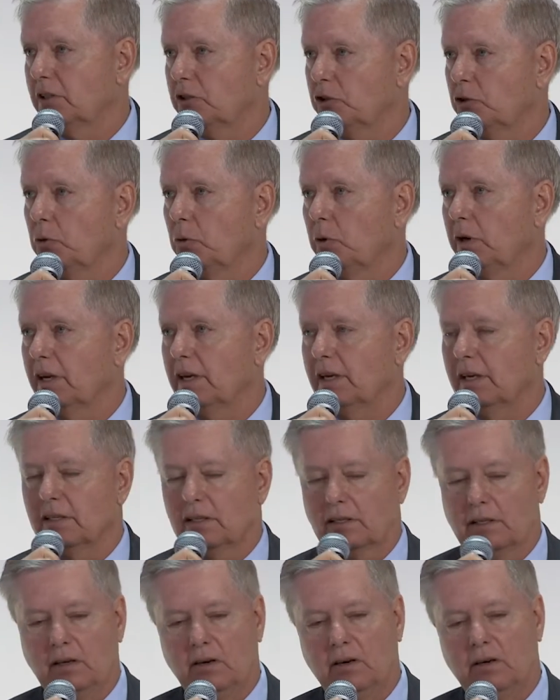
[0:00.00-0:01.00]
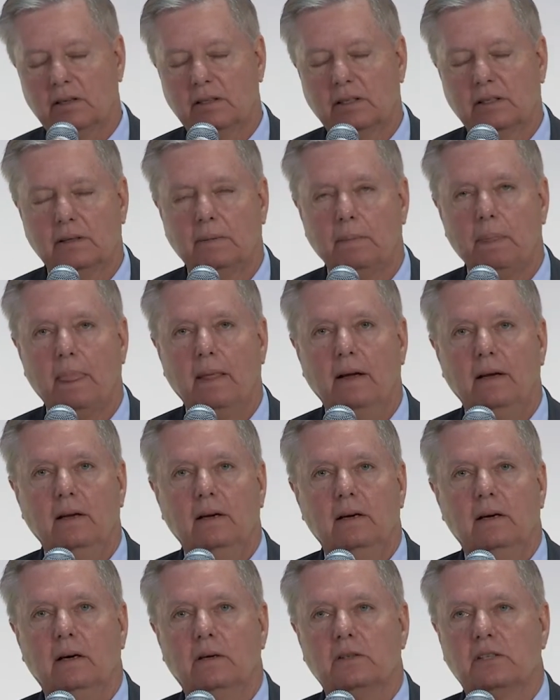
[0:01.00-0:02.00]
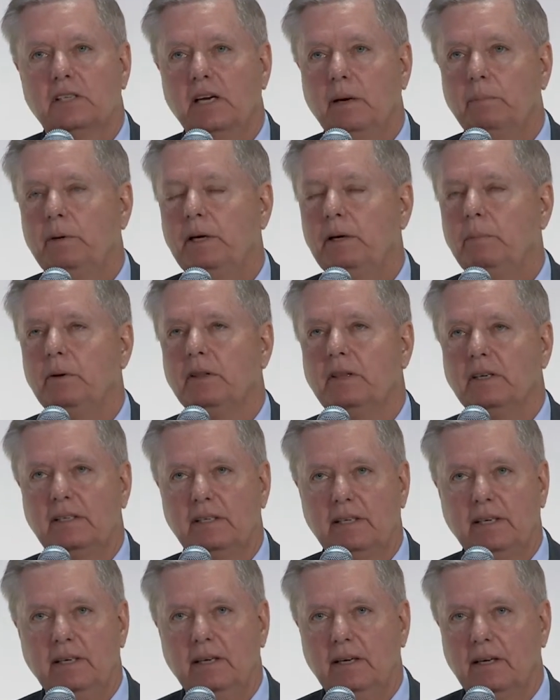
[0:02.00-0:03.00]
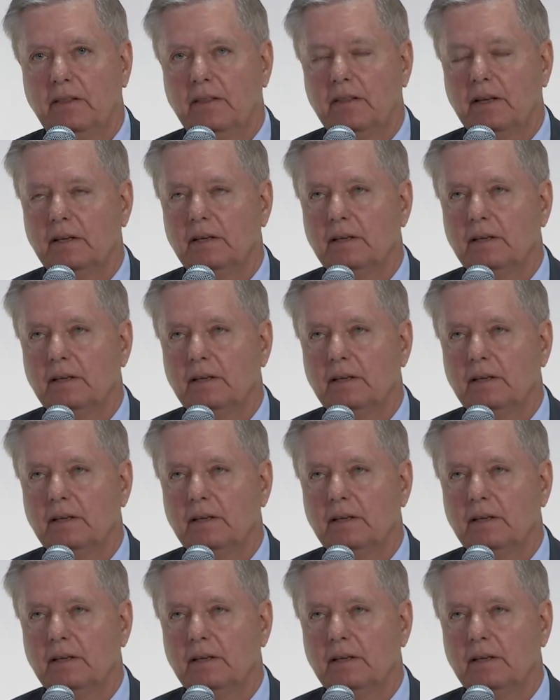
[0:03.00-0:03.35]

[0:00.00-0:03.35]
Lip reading: story gets lost. On September the 10th,